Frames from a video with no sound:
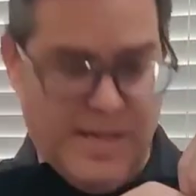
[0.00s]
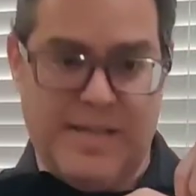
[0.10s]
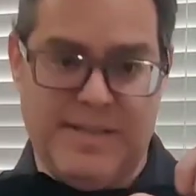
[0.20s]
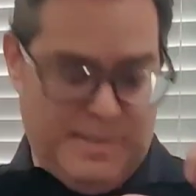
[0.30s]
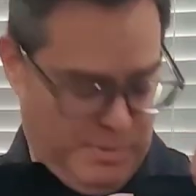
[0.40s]

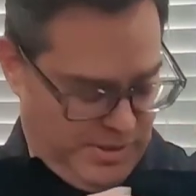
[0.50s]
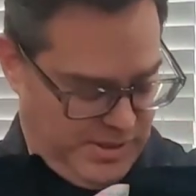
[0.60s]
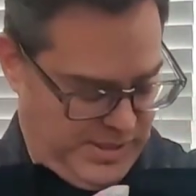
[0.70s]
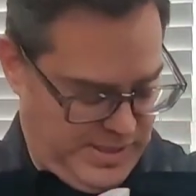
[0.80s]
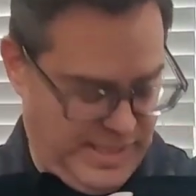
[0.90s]
And the
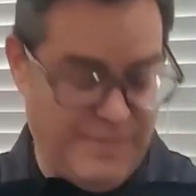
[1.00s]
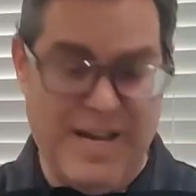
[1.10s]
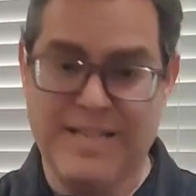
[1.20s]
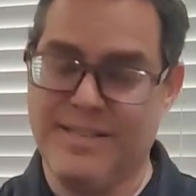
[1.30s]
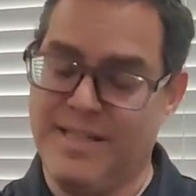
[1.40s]
zippers give
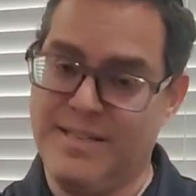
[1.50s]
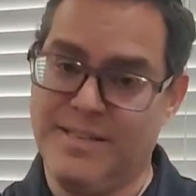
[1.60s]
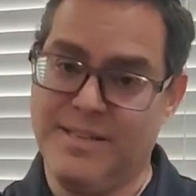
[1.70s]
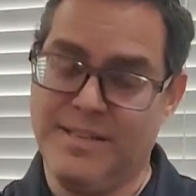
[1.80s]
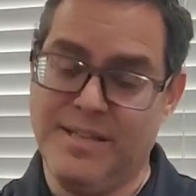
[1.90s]

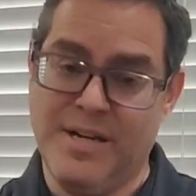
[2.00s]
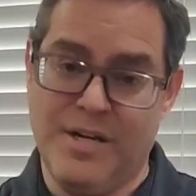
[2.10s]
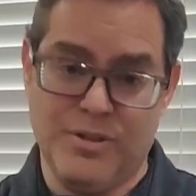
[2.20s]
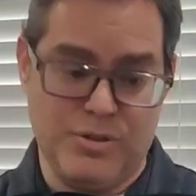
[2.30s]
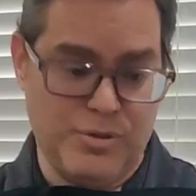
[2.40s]
access
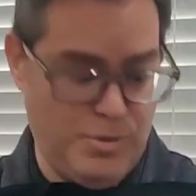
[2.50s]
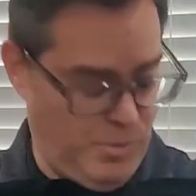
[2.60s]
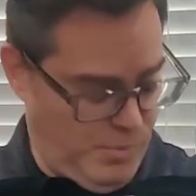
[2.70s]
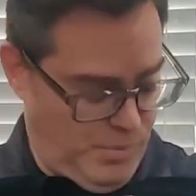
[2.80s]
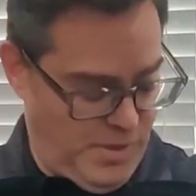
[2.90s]

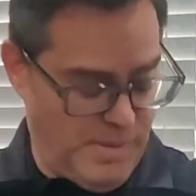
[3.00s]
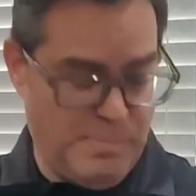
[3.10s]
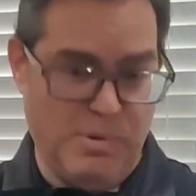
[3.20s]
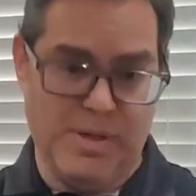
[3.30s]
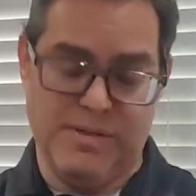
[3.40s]
to the
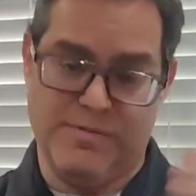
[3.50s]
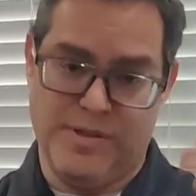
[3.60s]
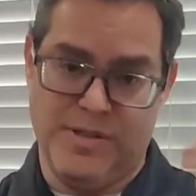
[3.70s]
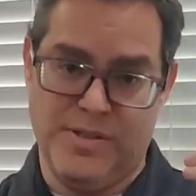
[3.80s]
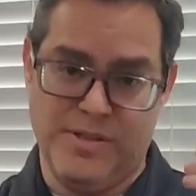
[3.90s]
port for
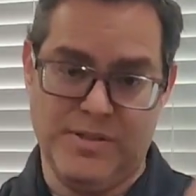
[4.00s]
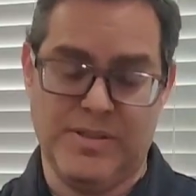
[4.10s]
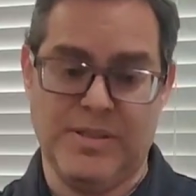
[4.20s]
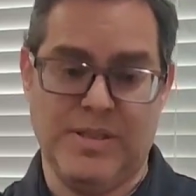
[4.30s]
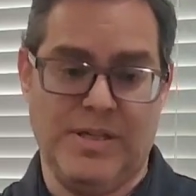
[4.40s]
the
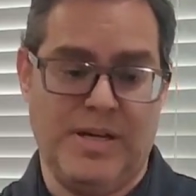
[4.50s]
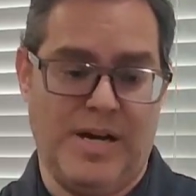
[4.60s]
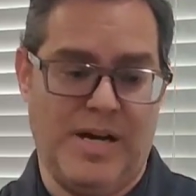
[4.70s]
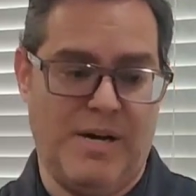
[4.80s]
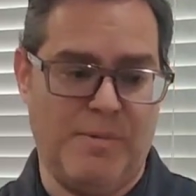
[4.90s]
nurse
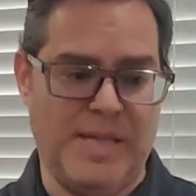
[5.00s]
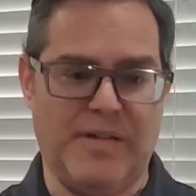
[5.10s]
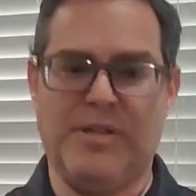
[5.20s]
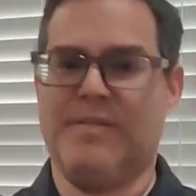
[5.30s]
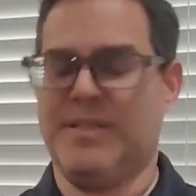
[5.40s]

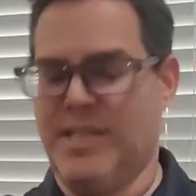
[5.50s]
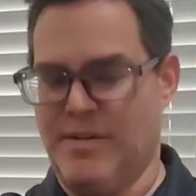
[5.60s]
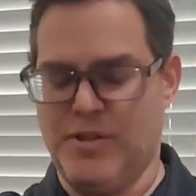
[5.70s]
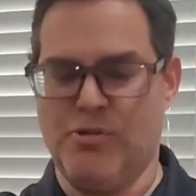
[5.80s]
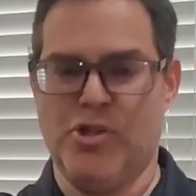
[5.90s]
without you having to take
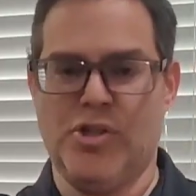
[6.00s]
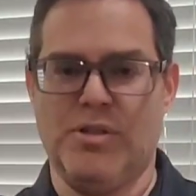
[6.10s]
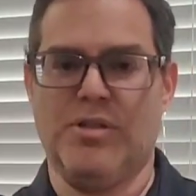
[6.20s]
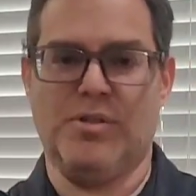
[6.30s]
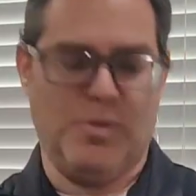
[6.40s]
off your whole
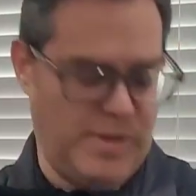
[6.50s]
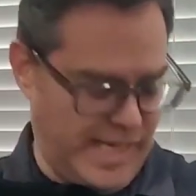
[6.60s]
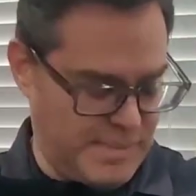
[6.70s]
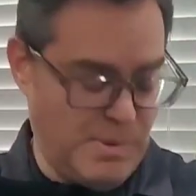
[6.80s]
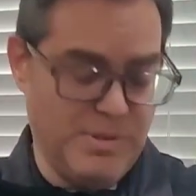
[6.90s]
shirt or
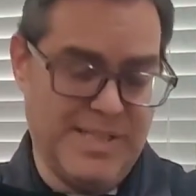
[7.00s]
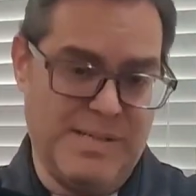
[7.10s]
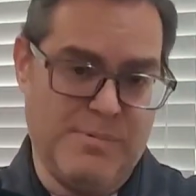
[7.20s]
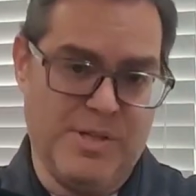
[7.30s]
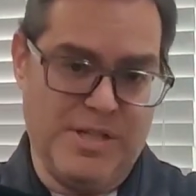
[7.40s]
expose any
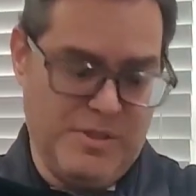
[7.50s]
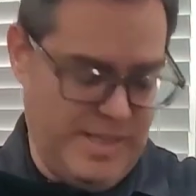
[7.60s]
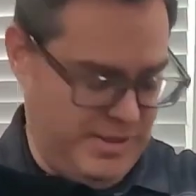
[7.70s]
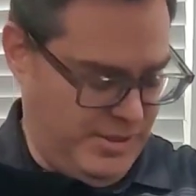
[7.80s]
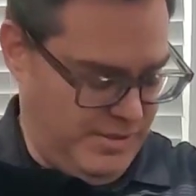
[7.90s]
more than you
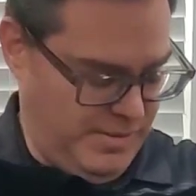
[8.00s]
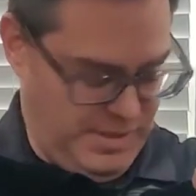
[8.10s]
need to.